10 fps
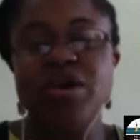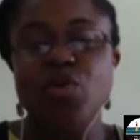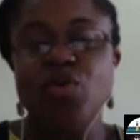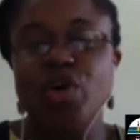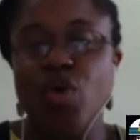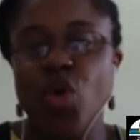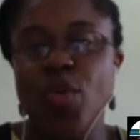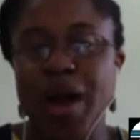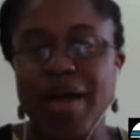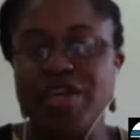with the hope,
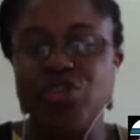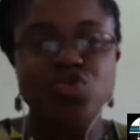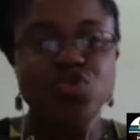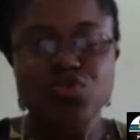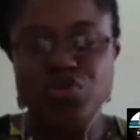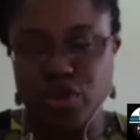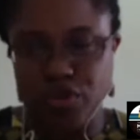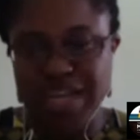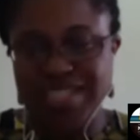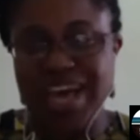and they do sort of
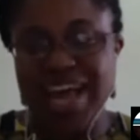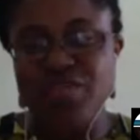entire